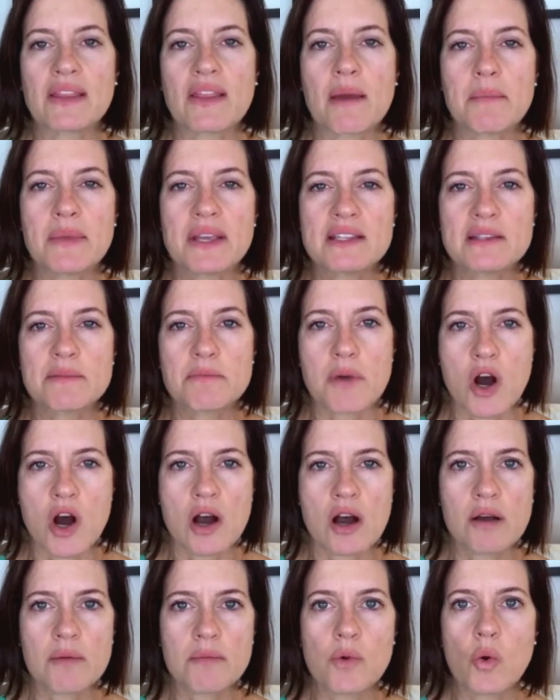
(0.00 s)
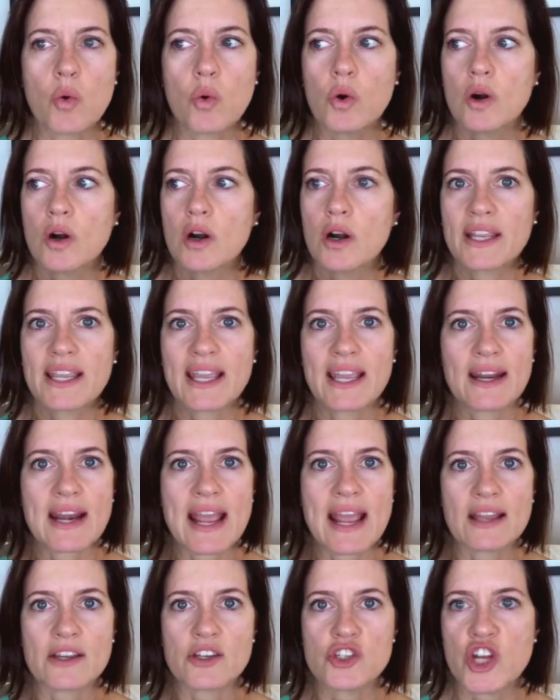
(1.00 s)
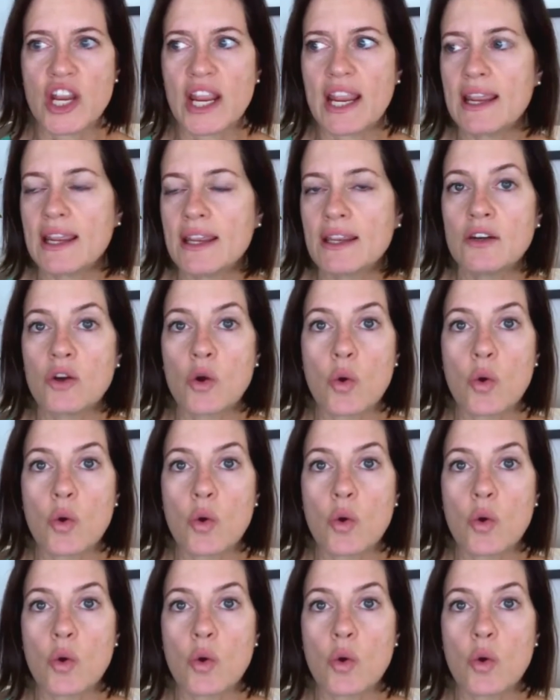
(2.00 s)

That means Mom, or again, Aunt Jane,